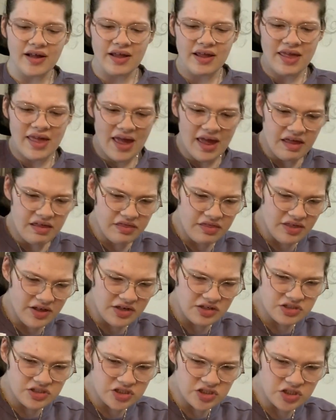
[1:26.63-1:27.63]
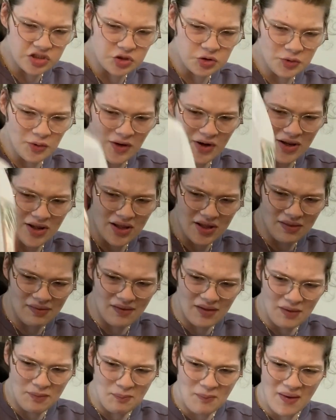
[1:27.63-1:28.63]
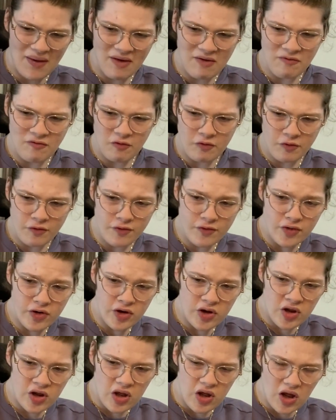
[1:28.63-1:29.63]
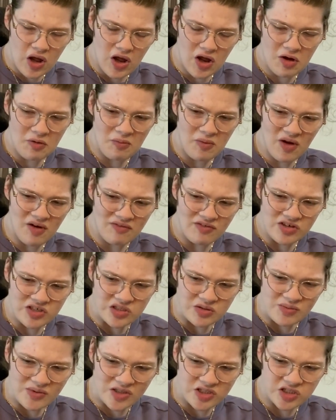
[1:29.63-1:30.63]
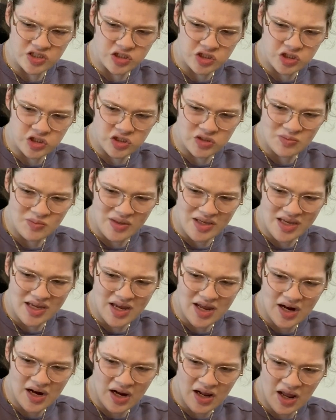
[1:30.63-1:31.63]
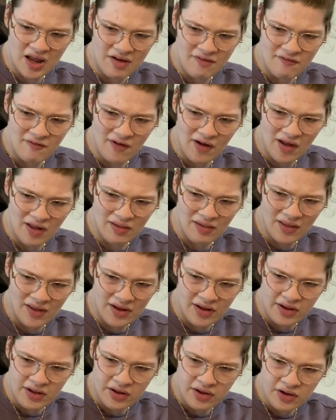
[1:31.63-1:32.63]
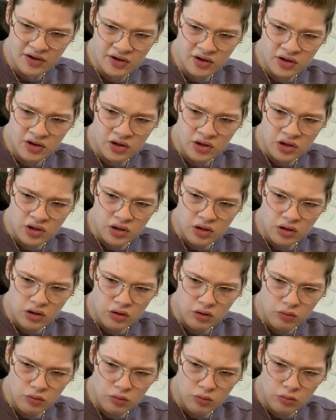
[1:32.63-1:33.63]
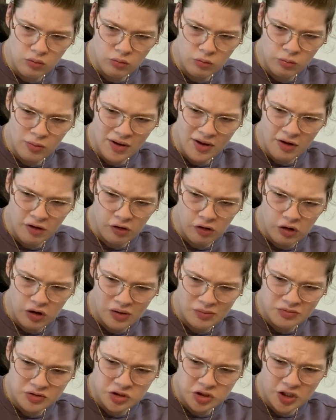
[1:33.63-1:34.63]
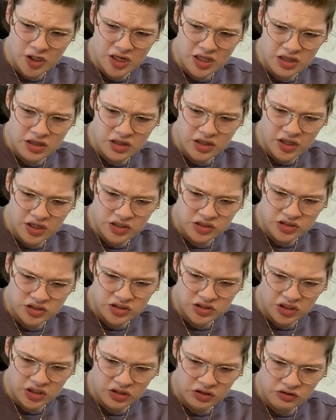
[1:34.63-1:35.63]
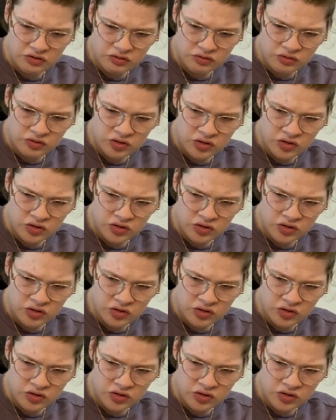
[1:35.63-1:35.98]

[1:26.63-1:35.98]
get things to drink and like make food, obviously because it's just me and I've got like weaker arm strength. And so